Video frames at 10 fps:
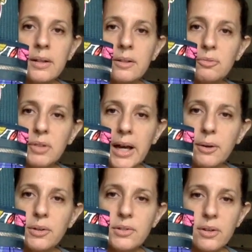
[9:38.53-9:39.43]
The
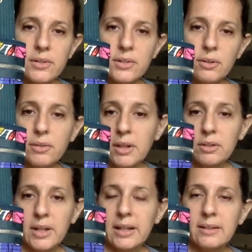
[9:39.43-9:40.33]
flowers also, they look
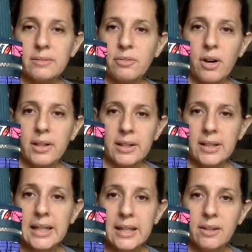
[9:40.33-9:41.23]
like falling
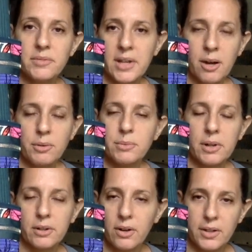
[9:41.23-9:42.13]
leaves. I always want
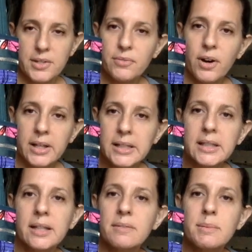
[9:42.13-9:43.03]
to call this falling
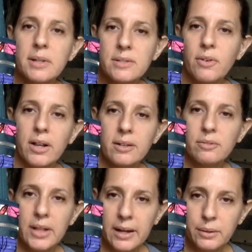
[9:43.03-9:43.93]
leaves, but it's falling
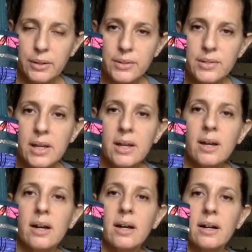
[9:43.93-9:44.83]
flowers.
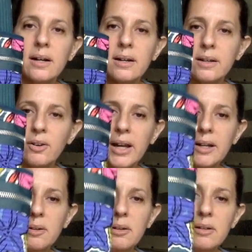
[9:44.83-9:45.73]
Uh,
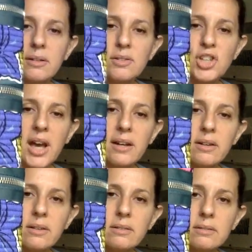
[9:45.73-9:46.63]
great
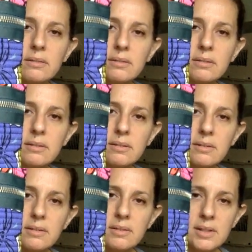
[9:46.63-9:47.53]
channel
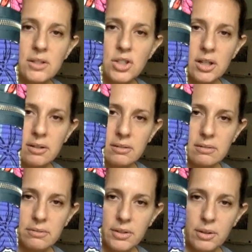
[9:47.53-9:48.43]
stitching
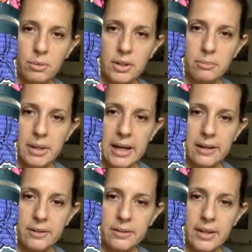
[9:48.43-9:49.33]
for the quilt
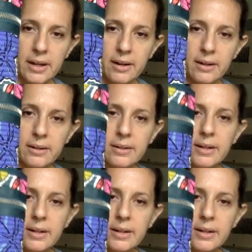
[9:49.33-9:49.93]
pattern there.